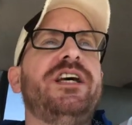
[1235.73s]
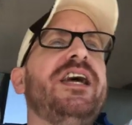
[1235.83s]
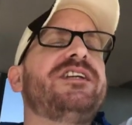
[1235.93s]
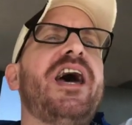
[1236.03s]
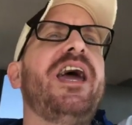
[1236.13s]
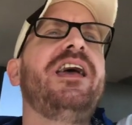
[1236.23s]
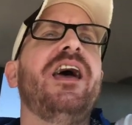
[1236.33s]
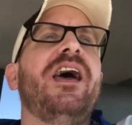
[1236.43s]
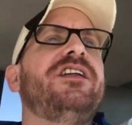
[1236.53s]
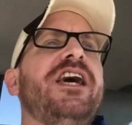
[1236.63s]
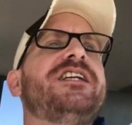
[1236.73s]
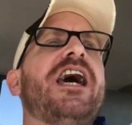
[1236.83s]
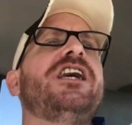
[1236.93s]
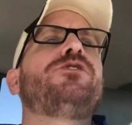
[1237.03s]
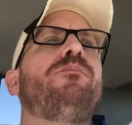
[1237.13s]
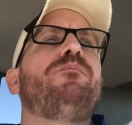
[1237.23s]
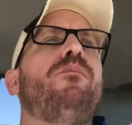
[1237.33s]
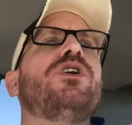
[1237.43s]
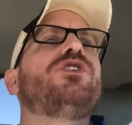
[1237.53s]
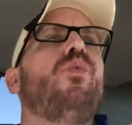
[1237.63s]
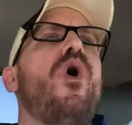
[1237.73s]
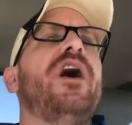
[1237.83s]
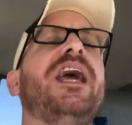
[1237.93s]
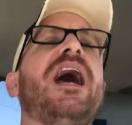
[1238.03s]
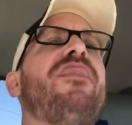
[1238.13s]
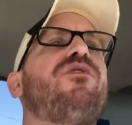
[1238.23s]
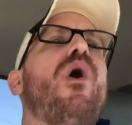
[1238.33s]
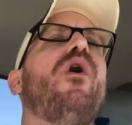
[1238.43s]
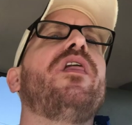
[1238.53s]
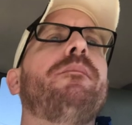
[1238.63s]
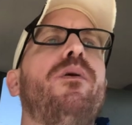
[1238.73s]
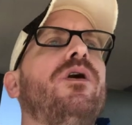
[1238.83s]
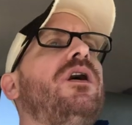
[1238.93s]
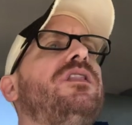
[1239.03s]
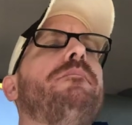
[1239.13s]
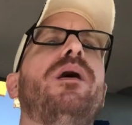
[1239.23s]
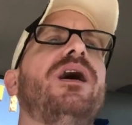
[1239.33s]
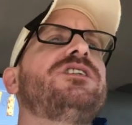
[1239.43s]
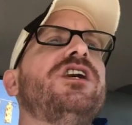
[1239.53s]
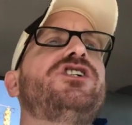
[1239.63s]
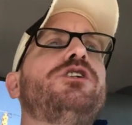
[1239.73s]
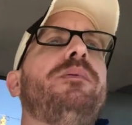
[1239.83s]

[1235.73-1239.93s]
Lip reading: Look, TJ's was the one, he got thrown under the bus.